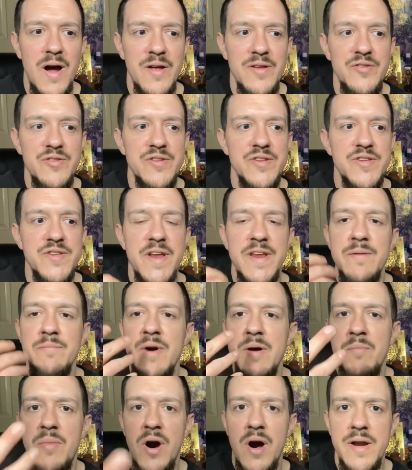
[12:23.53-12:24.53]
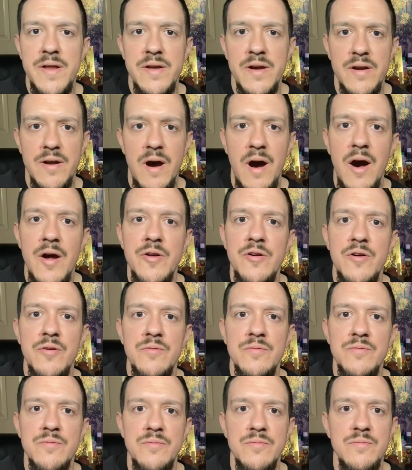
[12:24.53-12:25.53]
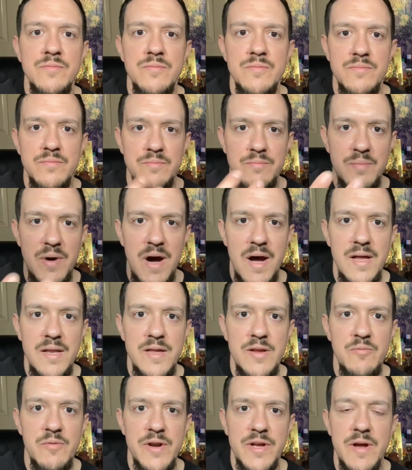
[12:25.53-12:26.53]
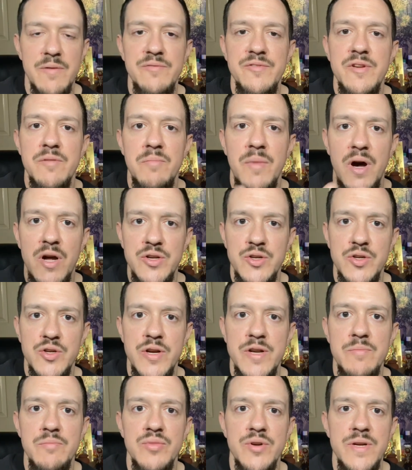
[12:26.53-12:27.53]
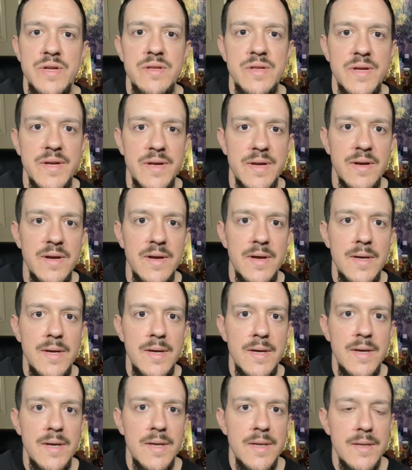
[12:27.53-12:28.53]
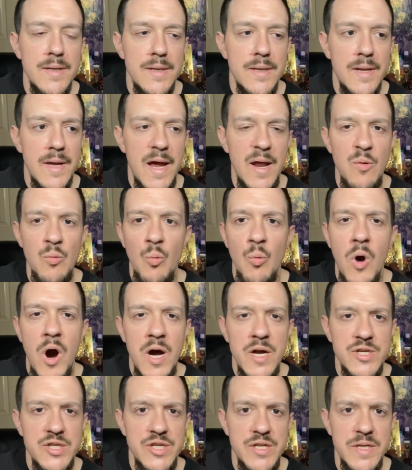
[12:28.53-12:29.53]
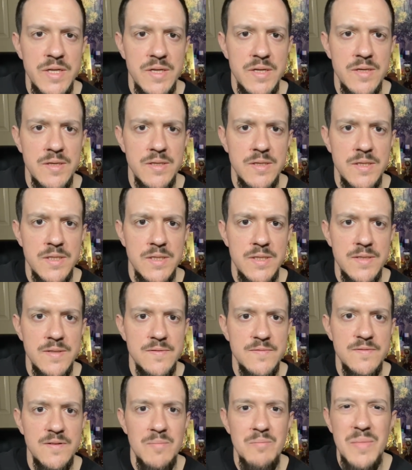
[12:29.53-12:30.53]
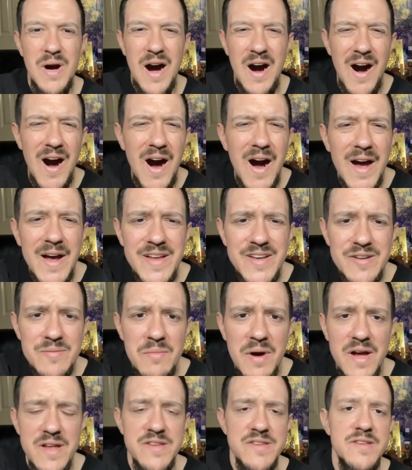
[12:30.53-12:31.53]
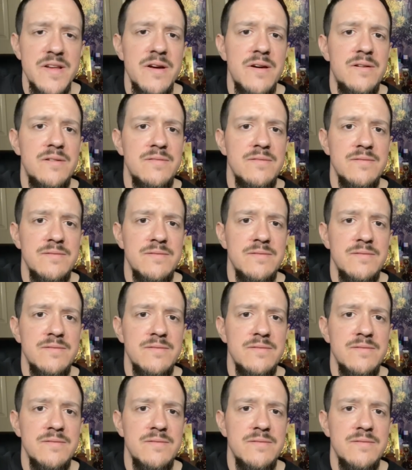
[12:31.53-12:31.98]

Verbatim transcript: just setting my body on autopilot when it comes to mantra and breathing and watching from behind myself.